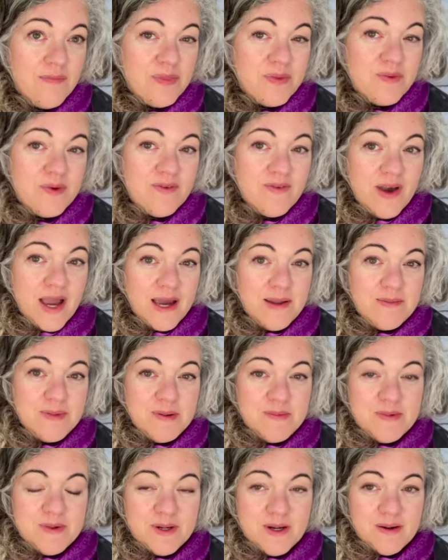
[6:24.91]
We've had
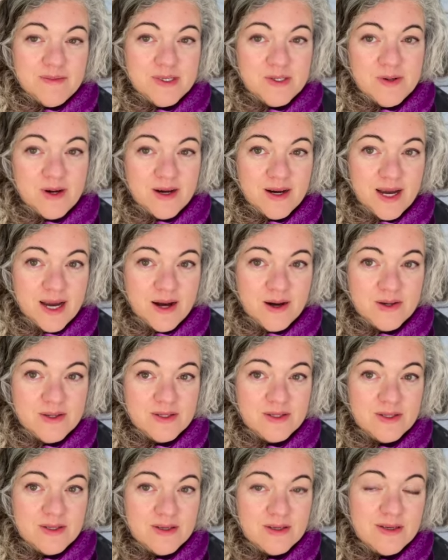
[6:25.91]
people come to our
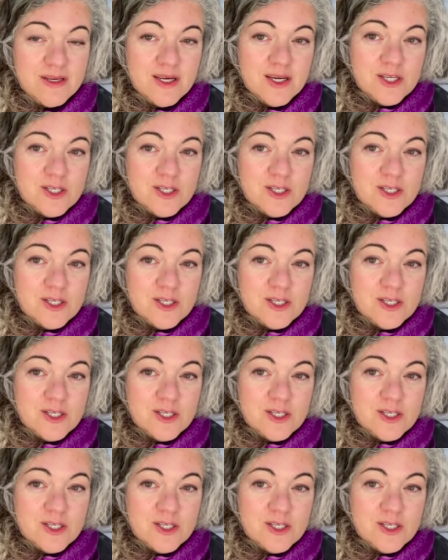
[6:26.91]
house and